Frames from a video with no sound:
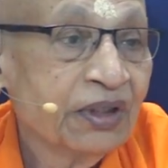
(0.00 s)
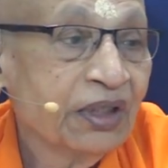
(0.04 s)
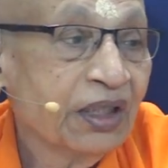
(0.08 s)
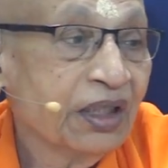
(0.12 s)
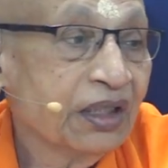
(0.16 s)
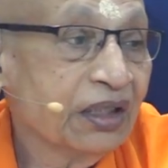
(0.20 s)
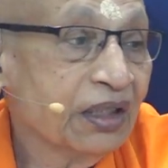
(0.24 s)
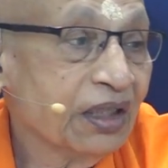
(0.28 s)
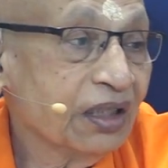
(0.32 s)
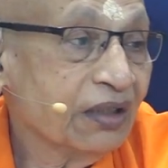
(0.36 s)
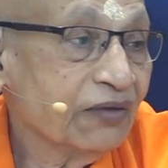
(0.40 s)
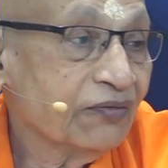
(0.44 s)

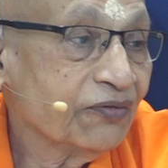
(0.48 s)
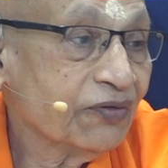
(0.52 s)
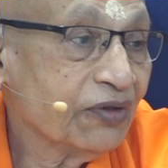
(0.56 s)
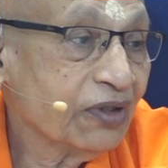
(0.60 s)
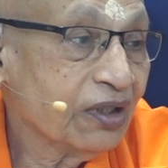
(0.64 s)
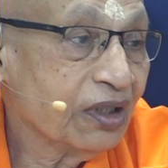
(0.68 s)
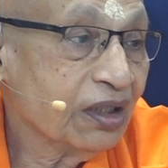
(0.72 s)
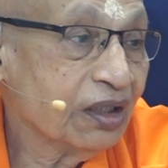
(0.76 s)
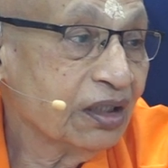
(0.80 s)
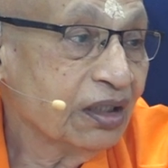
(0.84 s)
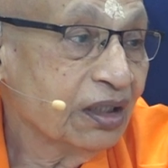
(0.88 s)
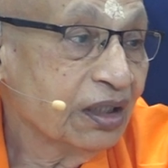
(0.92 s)
And
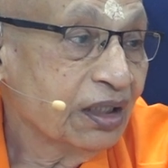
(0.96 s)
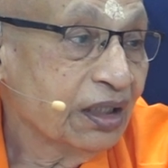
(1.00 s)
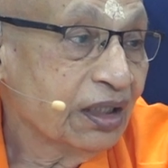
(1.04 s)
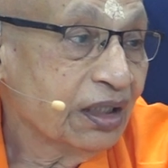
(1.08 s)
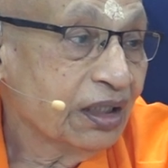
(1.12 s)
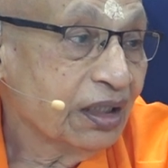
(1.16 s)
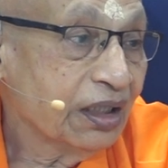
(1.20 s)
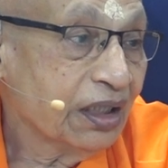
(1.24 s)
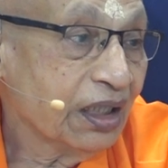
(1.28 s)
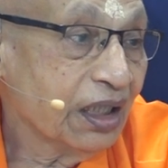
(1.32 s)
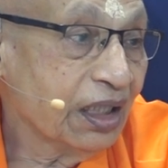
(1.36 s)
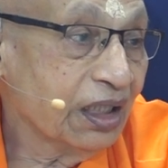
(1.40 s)
therefore,
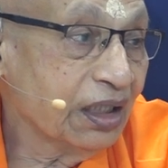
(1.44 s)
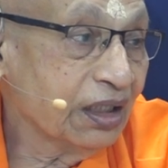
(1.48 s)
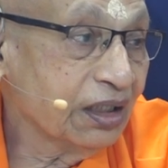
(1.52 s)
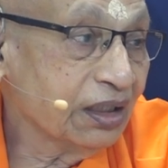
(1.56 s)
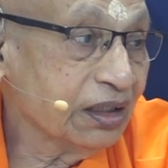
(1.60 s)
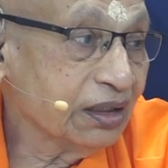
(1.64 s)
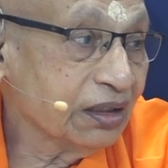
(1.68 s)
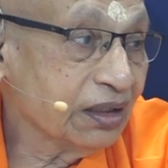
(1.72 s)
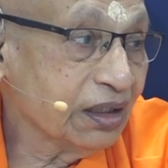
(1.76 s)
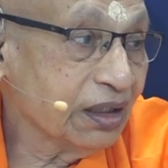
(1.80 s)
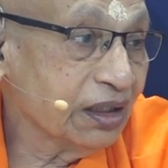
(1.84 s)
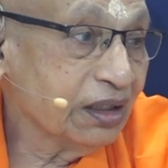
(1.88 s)

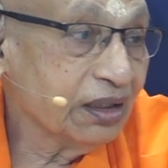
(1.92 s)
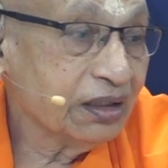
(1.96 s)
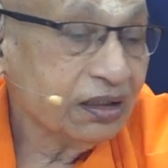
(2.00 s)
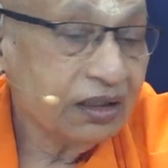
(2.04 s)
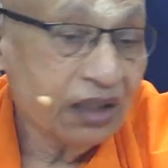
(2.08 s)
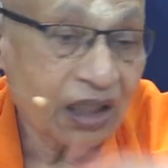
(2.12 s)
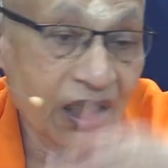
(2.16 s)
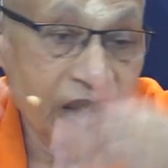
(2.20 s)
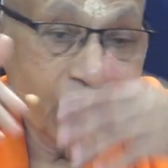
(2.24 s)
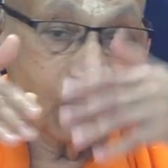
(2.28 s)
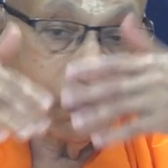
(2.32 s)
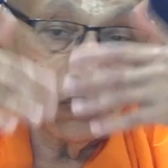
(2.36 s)
anything that is
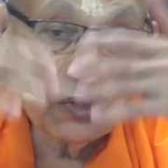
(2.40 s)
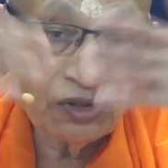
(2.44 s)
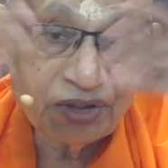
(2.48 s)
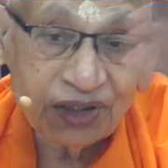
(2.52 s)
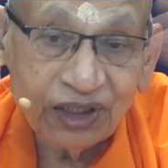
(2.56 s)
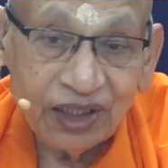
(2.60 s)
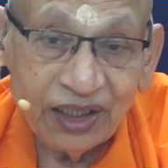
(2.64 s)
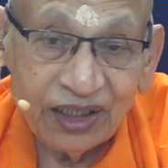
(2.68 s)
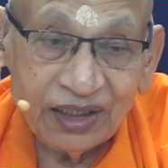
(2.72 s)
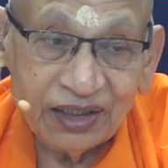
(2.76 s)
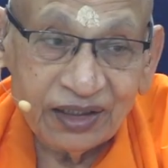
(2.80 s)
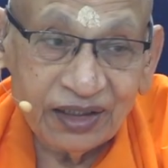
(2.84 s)

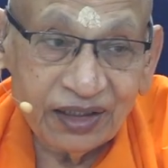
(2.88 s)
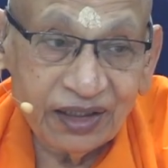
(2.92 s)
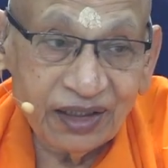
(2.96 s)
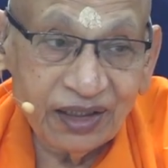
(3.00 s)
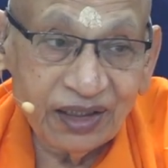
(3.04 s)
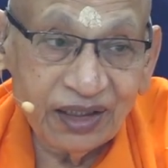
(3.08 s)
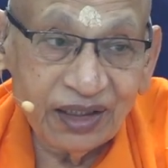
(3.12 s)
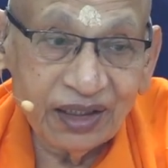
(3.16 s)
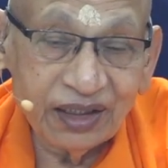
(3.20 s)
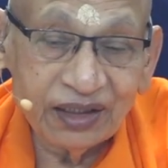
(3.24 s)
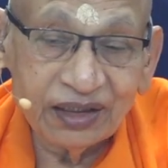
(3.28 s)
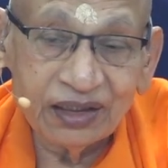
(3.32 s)
outside
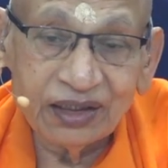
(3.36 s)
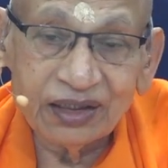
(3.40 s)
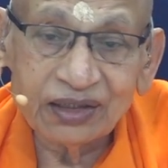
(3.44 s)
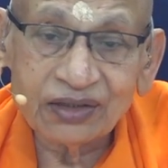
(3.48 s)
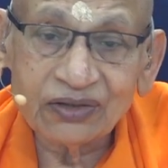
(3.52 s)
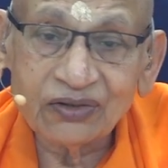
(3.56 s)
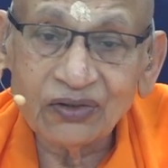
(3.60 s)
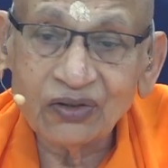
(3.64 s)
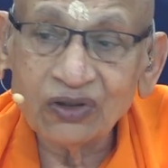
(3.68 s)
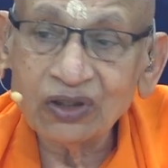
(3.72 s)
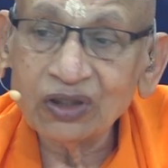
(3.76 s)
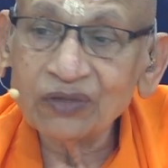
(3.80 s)
that is
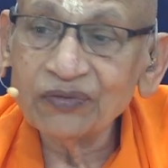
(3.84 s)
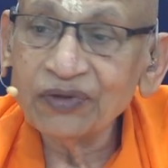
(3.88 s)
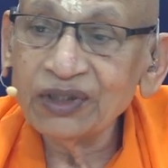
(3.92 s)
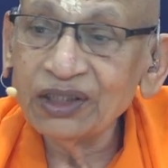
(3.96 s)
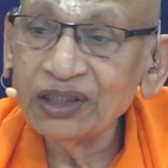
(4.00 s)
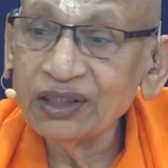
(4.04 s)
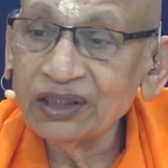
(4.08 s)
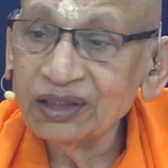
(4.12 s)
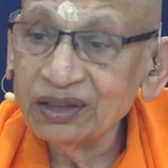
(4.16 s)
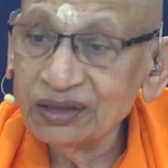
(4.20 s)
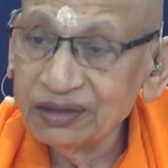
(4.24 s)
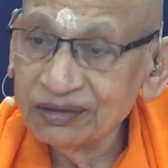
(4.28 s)
thought to be
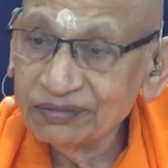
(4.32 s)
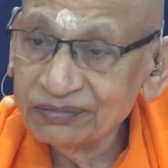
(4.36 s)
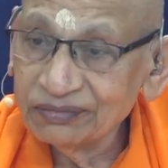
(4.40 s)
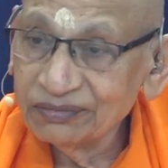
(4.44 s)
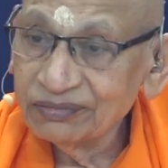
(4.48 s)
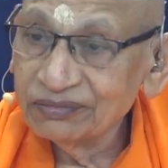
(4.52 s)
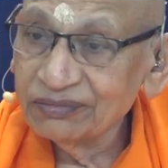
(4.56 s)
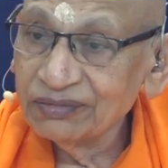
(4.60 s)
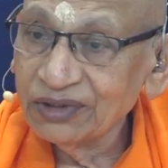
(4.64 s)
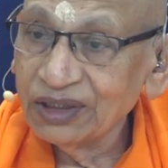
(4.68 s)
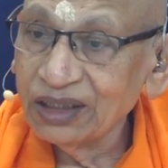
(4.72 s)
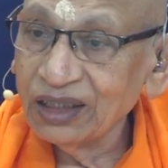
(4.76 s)
anya,
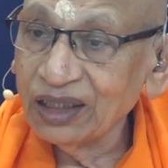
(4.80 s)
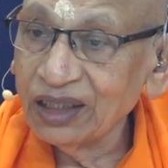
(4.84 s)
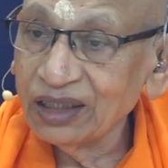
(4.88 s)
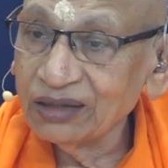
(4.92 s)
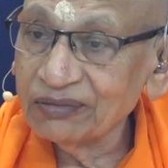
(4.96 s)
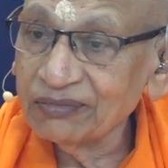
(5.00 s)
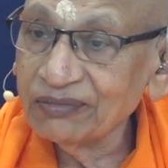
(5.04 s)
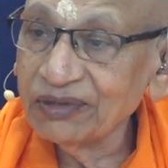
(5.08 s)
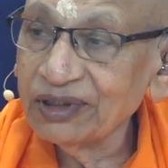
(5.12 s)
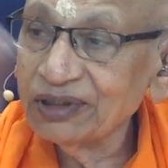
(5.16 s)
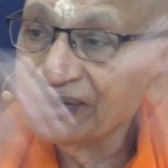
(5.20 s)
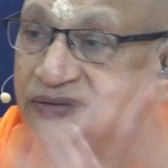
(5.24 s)

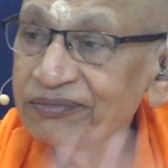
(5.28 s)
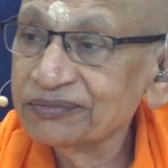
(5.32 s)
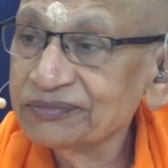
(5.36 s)
anatma.